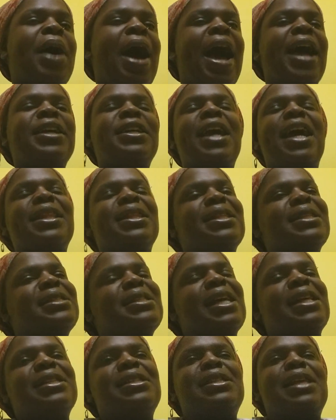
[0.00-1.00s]
But I get the
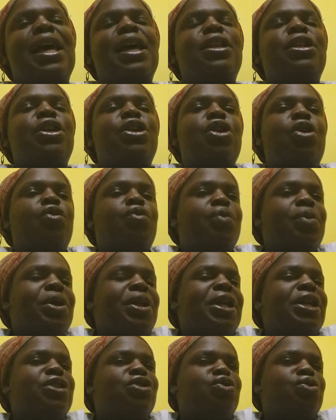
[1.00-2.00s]
sense that, you know,
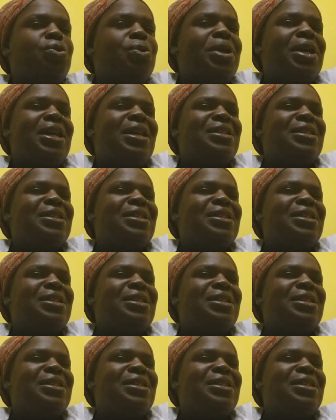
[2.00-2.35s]
really and truly,